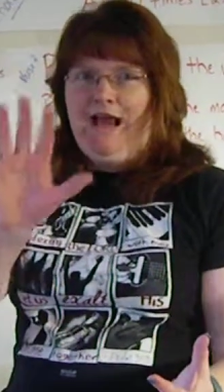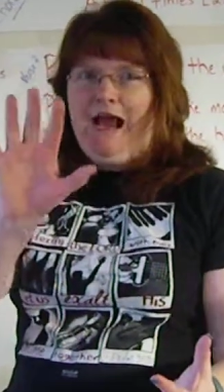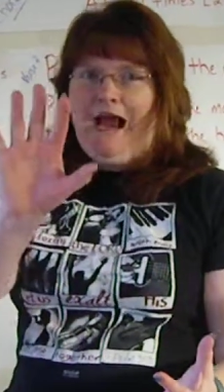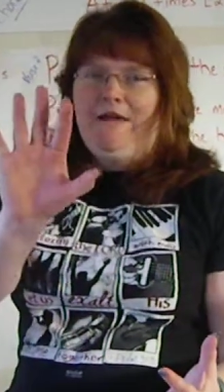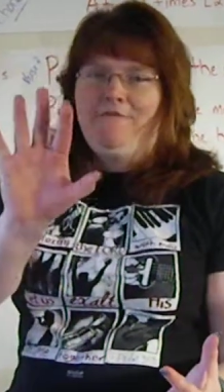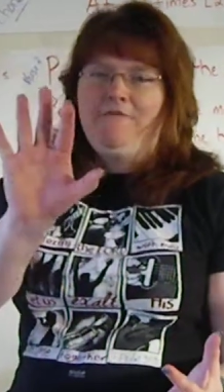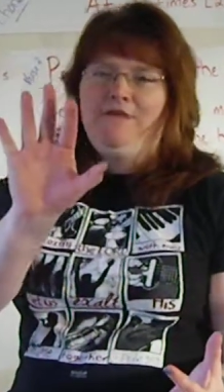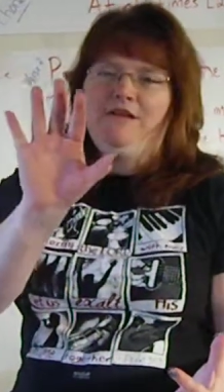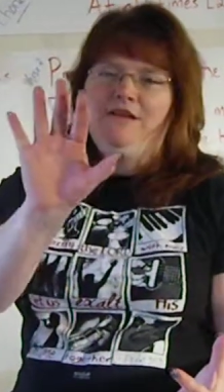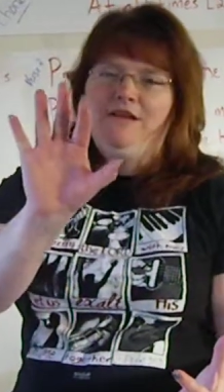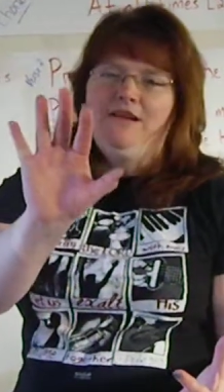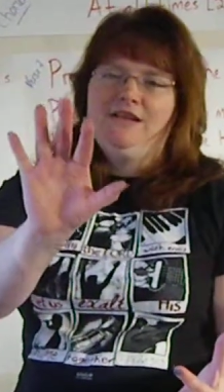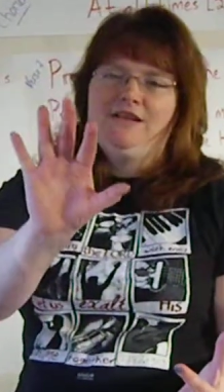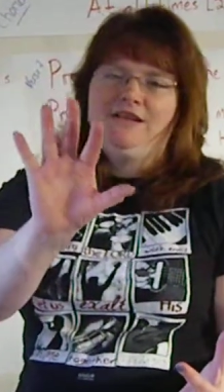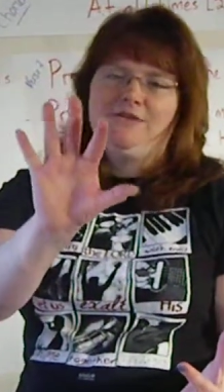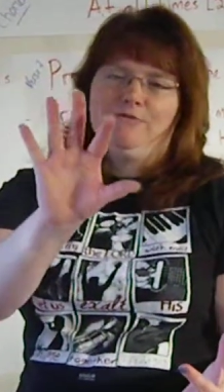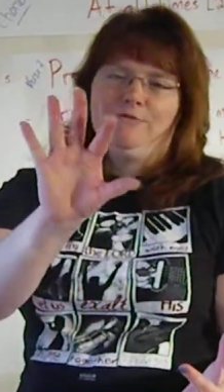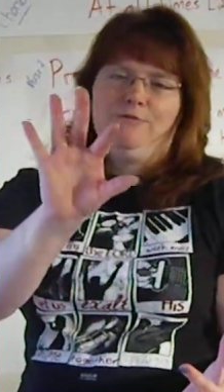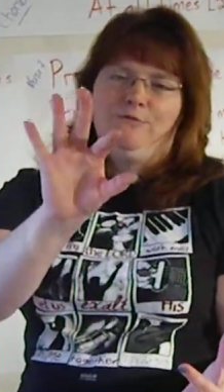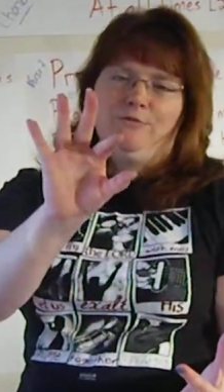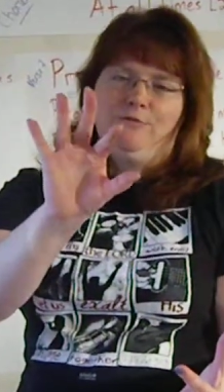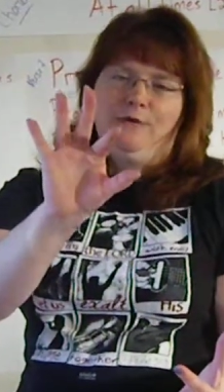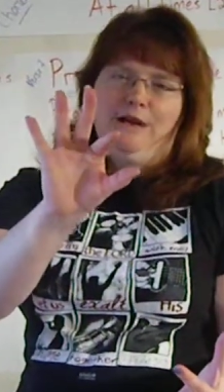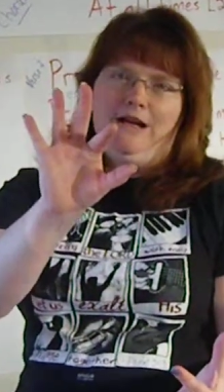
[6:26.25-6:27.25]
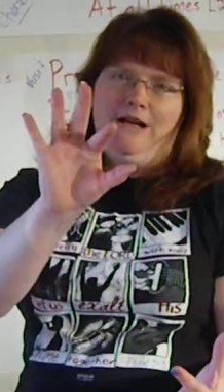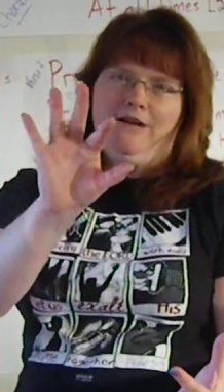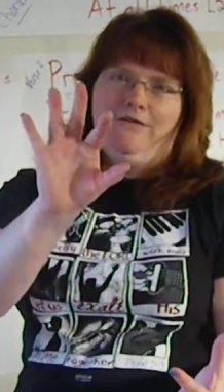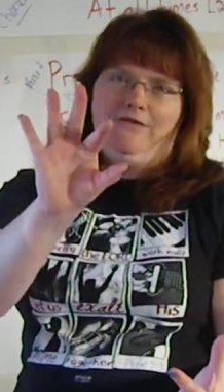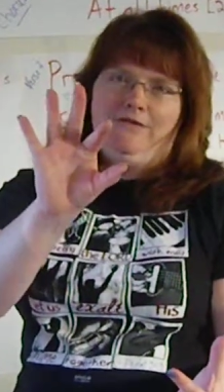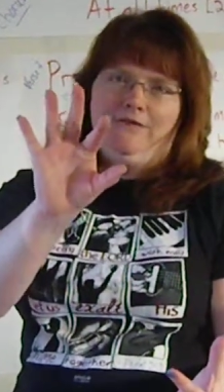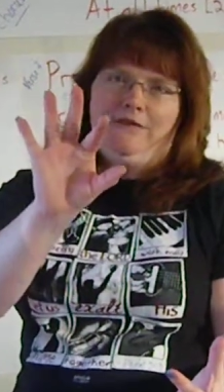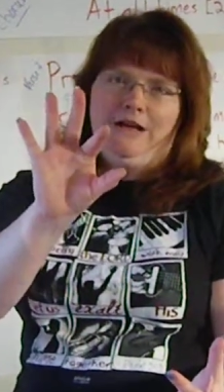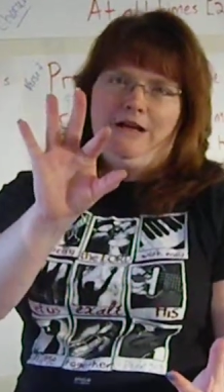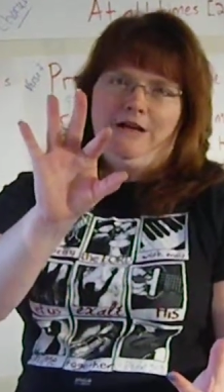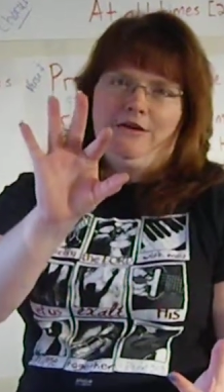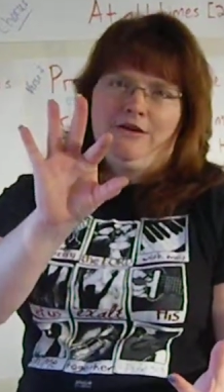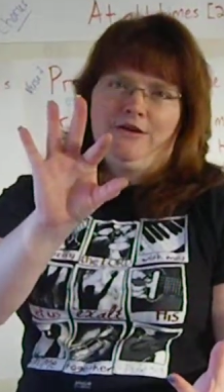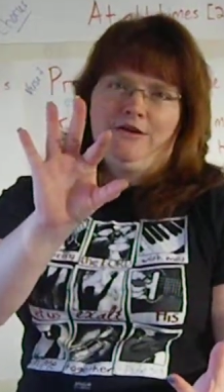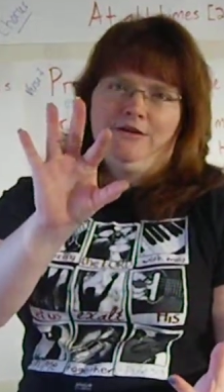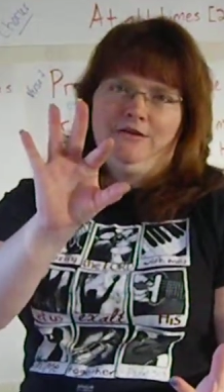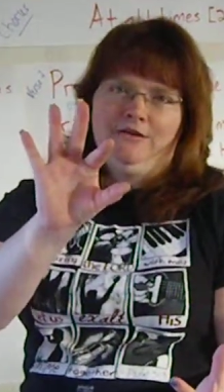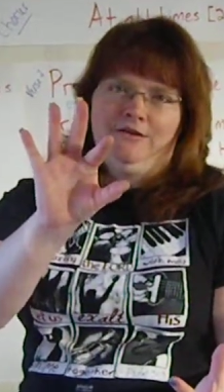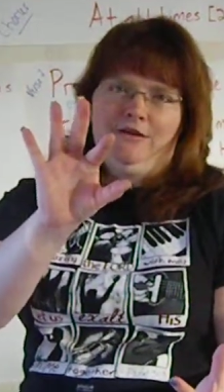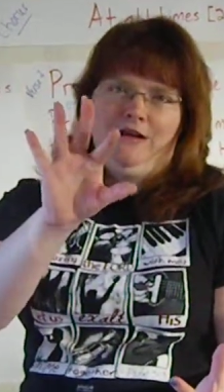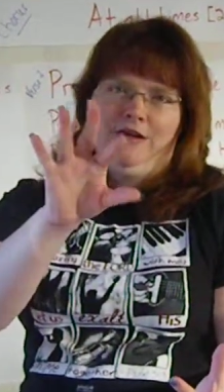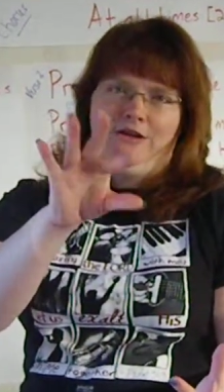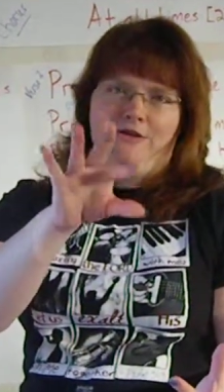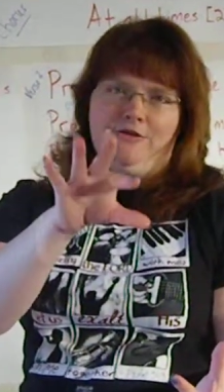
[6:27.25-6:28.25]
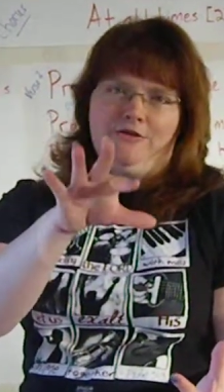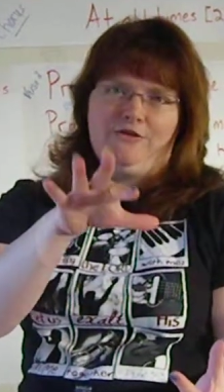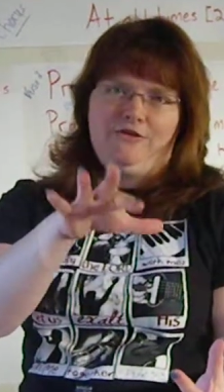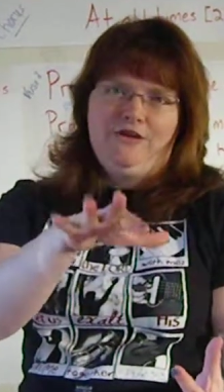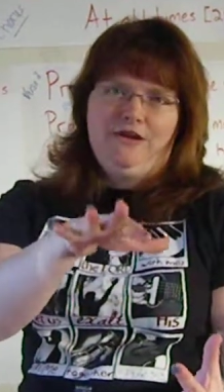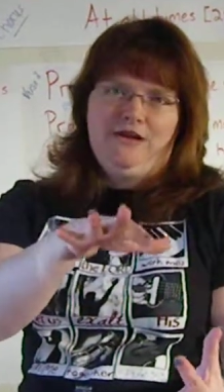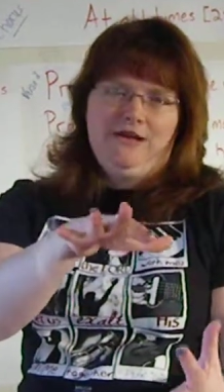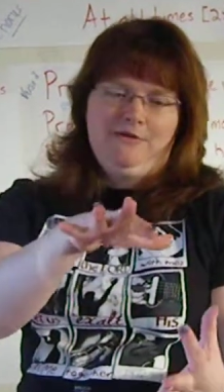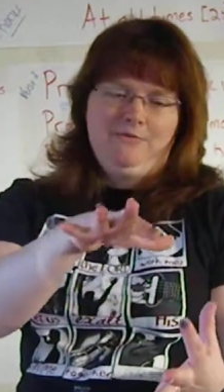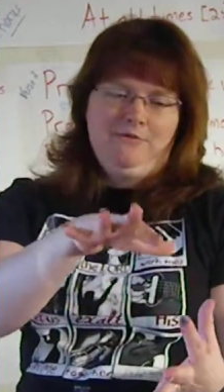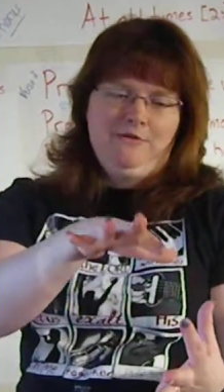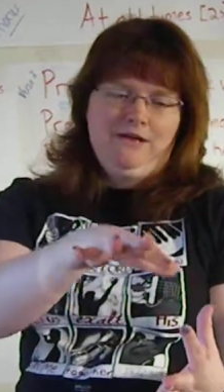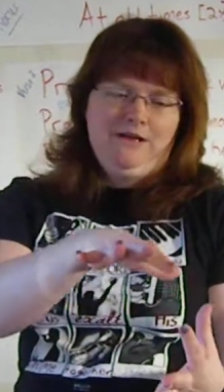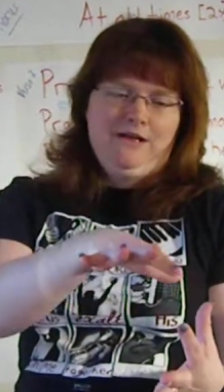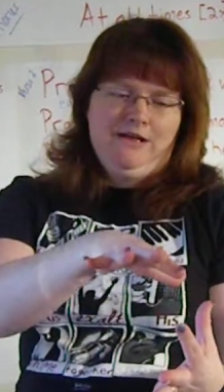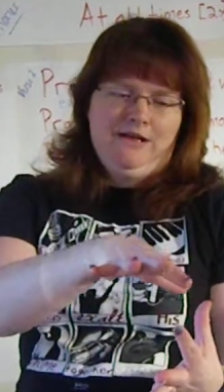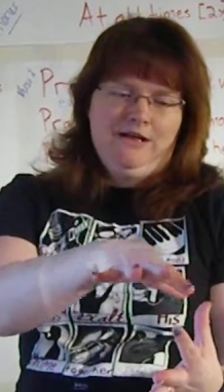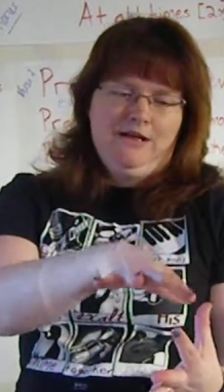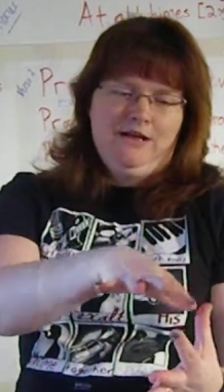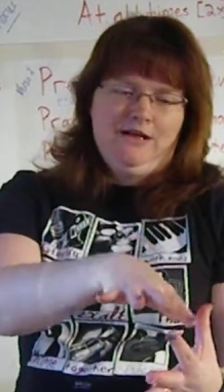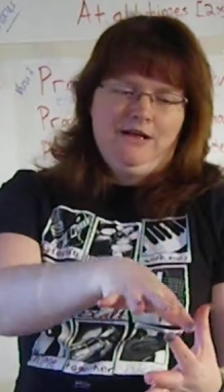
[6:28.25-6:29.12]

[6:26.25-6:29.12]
And then this ring finger and your thumb,